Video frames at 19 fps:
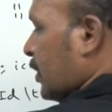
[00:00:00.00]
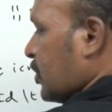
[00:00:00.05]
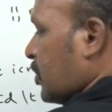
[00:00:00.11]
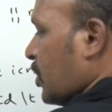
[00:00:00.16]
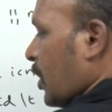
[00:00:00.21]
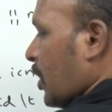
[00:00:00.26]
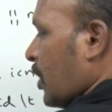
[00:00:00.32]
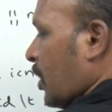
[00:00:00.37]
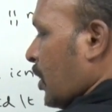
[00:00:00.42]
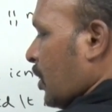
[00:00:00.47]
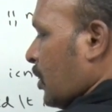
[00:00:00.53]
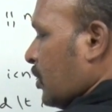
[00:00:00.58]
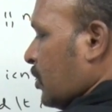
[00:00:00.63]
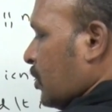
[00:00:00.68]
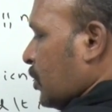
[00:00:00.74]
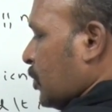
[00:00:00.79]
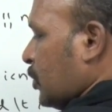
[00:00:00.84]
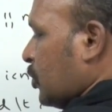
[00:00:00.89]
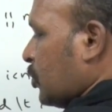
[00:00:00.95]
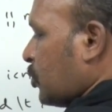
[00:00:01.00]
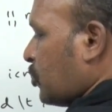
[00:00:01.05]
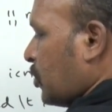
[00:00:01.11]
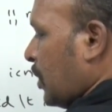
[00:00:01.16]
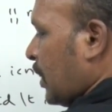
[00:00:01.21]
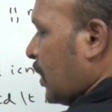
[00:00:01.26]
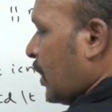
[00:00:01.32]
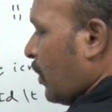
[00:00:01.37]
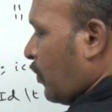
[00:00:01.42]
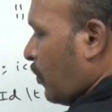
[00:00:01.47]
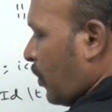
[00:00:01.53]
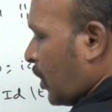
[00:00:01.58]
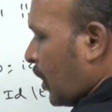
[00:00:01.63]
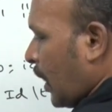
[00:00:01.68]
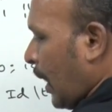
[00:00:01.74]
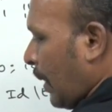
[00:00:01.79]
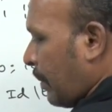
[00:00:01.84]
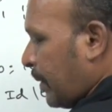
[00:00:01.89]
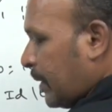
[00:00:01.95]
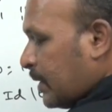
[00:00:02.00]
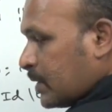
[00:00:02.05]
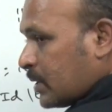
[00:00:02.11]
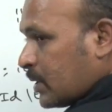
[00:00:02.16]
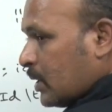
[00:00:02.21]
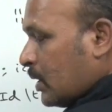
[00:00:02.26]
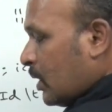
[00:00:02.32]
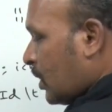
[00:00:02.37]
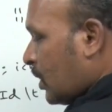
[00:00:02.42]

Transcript: is there, no? Due to endl what happens?